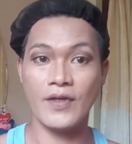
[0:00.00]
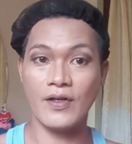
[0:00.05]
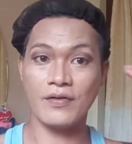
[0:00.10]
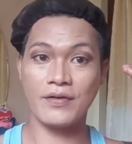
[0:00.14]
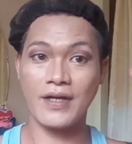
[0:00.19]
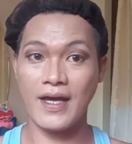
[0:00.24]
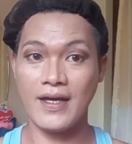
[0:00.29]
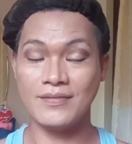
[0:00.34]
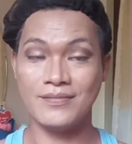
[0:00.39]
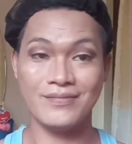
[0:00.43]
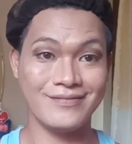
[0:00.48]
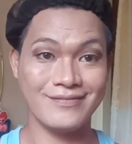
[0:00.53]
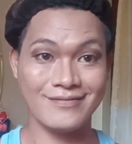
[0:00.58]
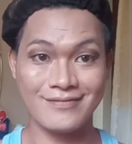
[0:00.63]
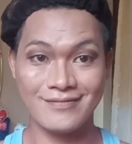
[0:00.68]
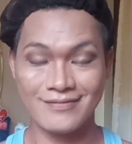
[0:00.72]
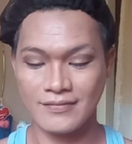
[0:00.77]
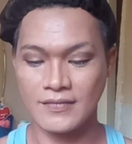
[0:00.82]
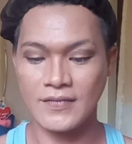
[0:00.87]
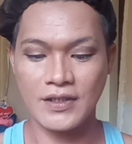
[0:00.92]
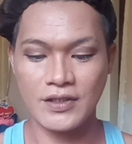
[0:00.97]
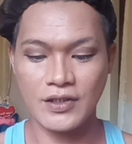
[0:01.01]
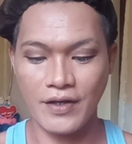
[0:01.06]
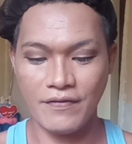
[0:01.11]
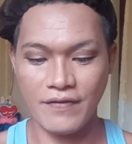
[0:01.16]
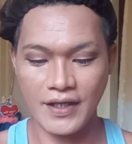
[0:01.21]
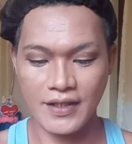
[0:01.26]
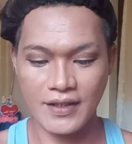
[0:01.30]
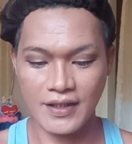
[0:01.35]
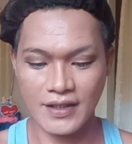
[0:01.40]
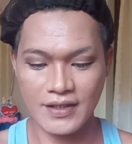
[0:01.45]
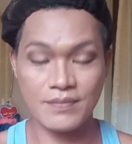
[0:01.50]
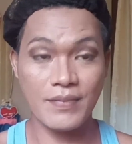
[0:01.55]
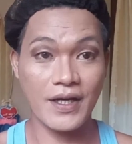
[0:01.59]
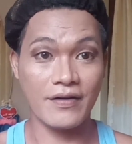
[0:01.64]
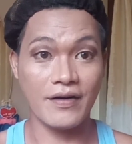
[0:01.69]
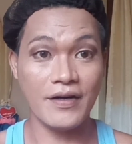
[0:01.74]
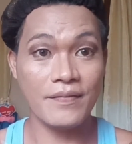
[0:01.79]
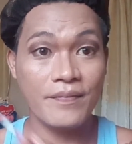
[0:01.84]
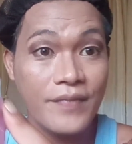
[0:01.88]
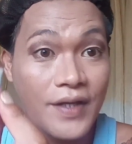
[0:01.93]
Okay, so I think it's
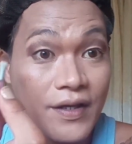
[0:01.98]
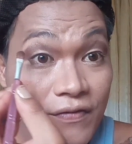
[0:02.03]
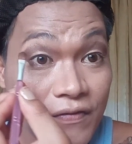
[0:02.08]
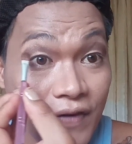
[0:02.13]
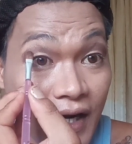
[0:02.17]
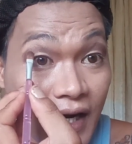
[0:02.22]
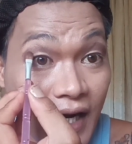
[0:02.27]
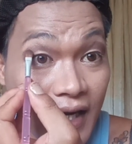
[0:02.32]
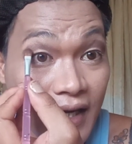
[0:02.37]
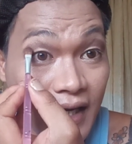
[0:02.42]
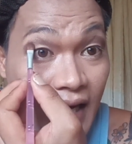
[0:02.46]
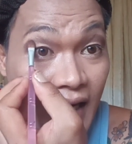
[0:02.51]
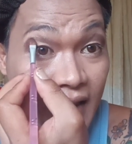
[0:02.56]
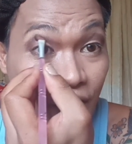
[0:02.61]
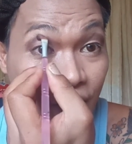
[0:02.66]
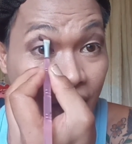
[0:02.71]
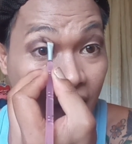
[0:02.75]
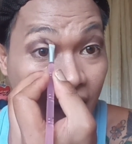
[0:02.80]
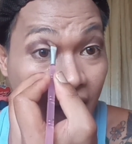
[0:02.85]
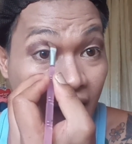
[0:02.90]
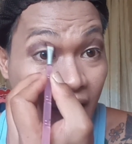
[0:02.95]
better if I add more.